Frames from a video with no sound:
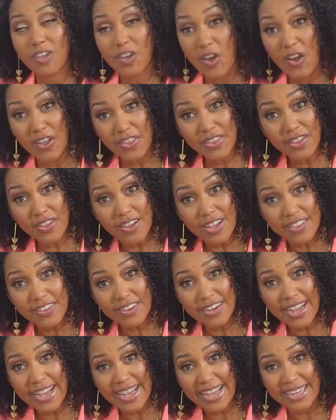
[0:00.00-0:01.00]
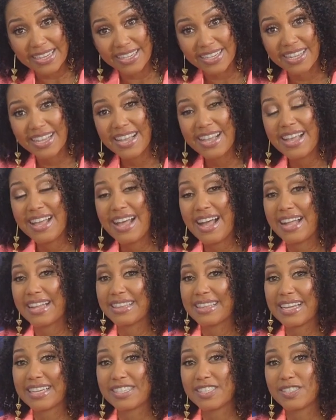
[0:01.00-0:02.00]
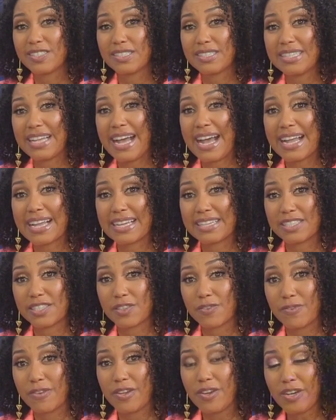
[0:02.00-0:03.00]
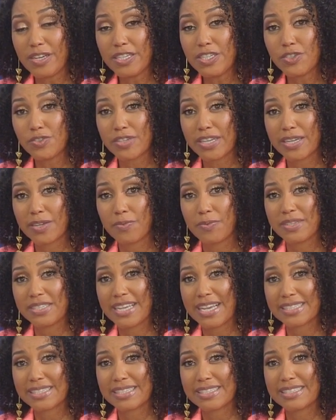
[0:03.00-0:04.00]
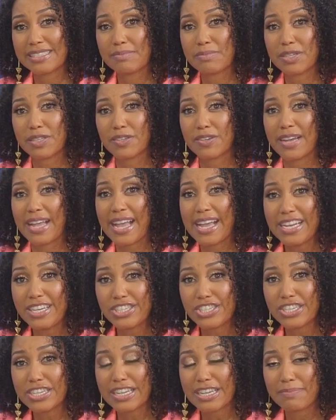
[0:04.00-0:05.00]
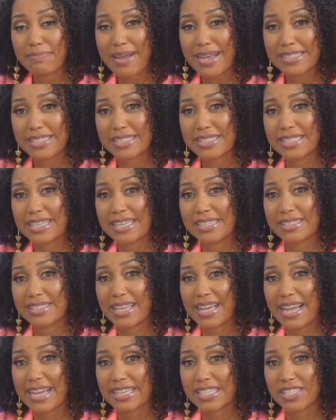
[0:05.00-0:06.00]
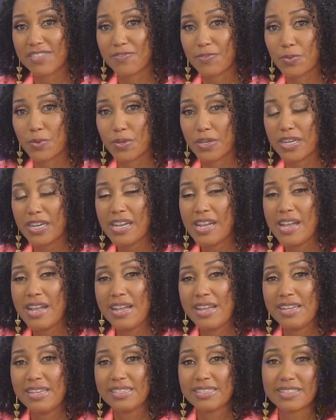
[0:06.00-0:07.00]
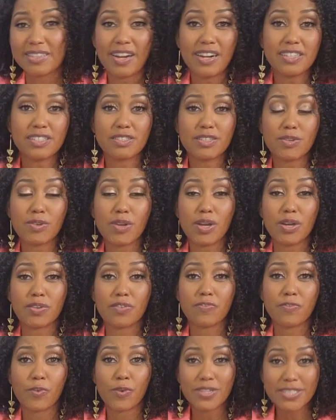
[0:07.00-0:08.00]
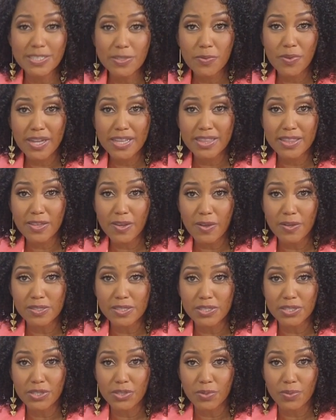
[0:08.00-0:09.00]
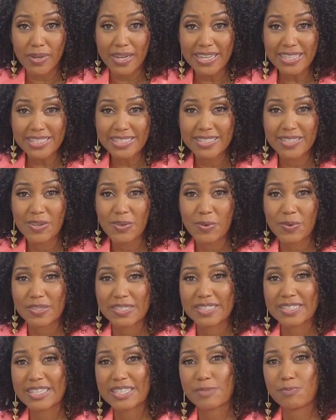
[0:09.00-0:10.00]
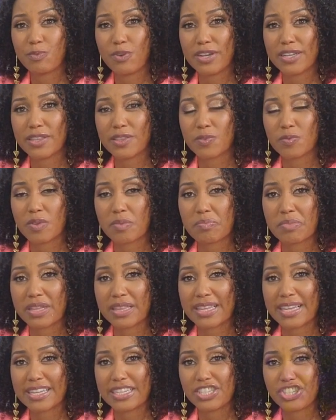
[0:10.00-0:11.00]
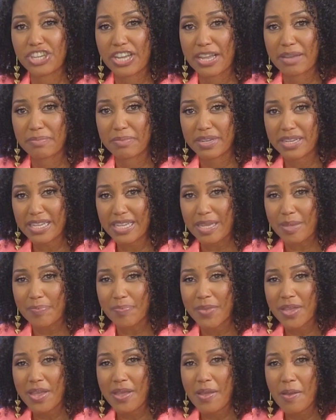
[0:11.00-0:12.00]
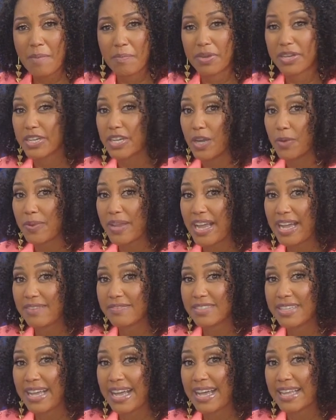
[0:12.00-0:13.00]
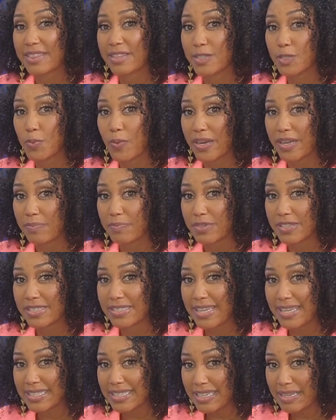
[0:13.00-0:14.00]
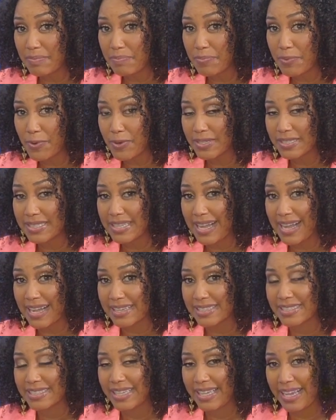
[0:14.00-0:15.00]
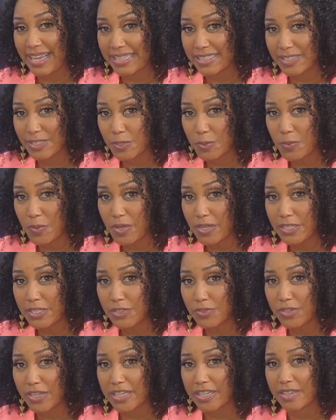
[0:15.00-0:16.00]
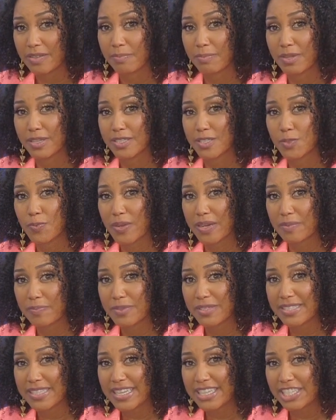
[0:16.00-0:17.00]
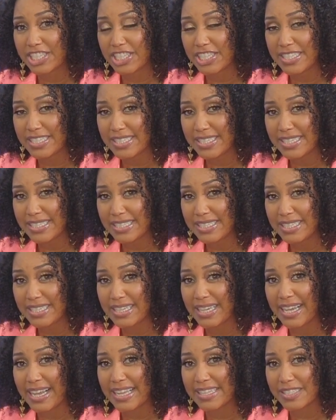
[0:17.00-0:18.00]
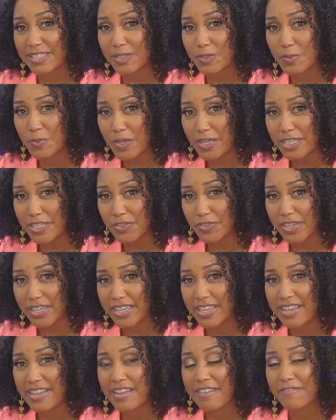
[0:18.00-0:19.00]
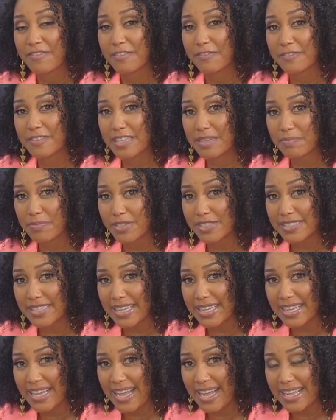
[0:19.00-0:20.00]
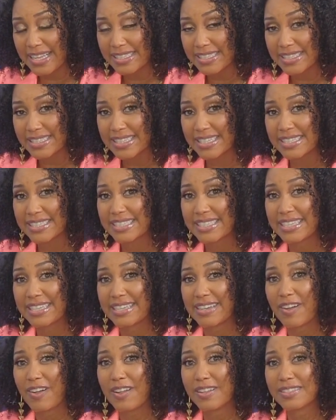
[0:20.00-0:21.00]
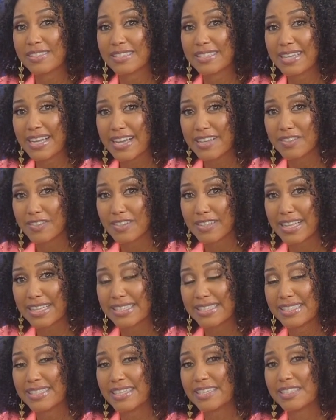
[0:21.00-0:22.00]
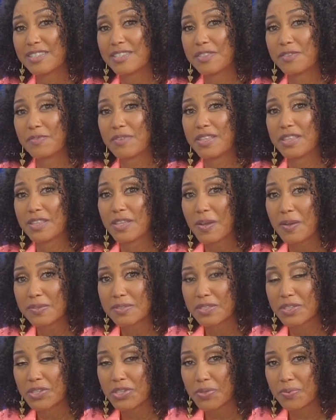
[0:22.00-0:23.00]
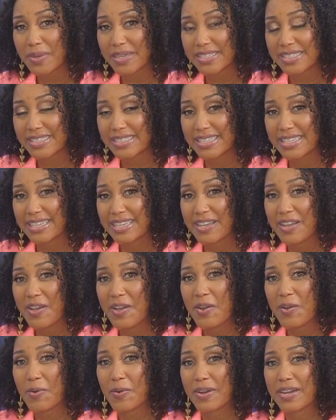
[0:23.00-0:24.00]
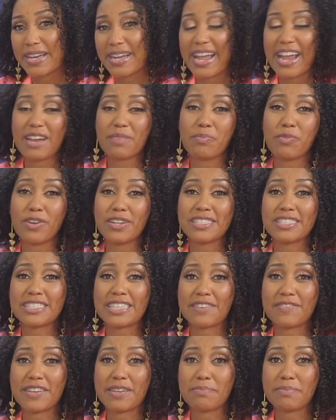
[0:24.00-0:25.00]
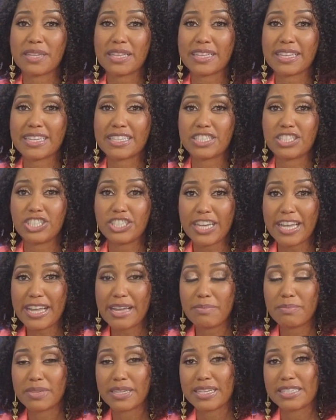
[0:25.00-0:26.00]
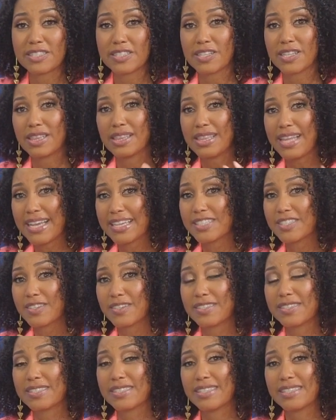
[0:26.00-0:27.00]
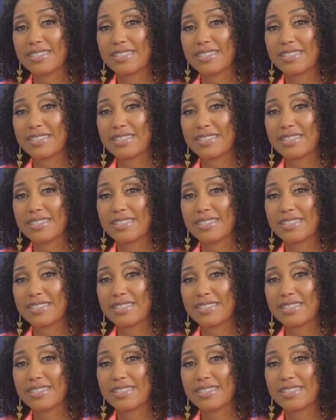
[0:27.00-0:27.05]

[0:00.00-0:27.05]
On the other hand, a Lexus IS300, which has a similar engine capacity as the X4, starts around $41,000 US, or 6.3 million JMD. But now we have to add the 20% import tax, 8,200, plus 20% GCT, 8,200, 15% SCT. Altogether, that's 63,000 USD or 9.7 million JMD. So the Lexus